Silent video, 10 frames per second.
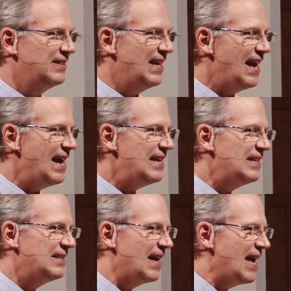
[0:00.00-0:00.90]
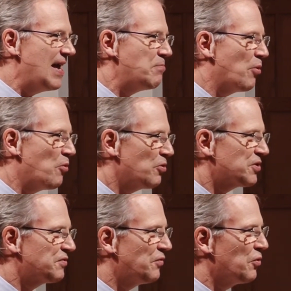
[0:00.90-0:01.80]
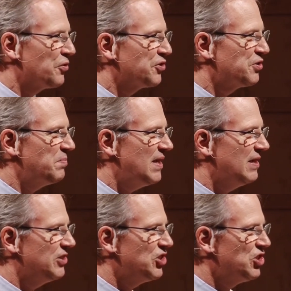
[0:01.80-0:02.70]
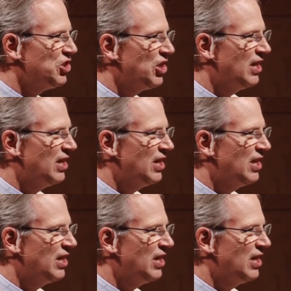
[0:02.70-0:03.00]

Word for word: Day to day pours forth speech,